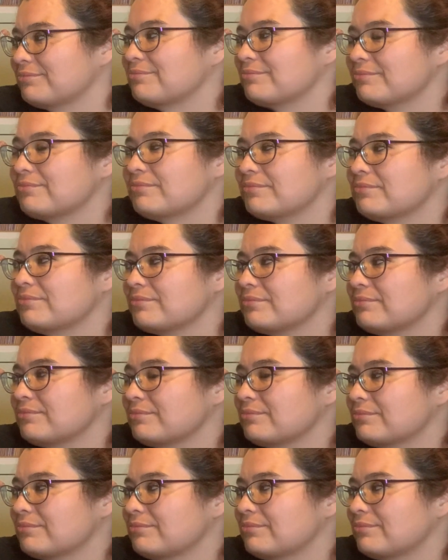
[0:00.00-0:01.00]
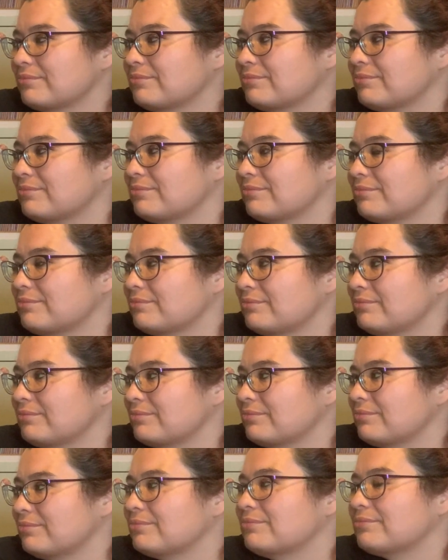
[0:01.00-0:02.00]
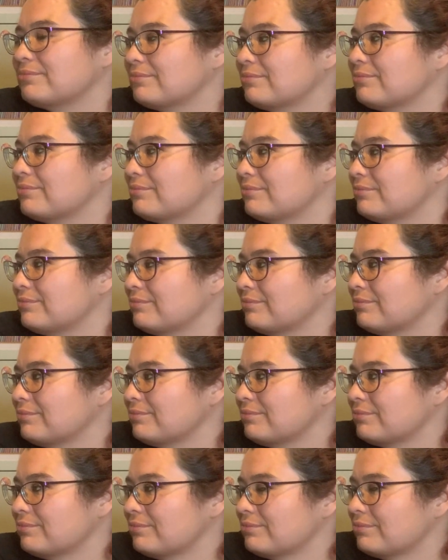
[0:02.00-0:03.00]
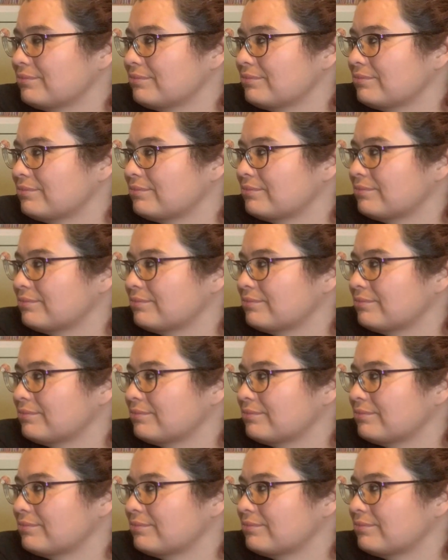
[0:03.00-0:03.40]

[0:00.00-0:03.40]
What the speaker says: [no speech]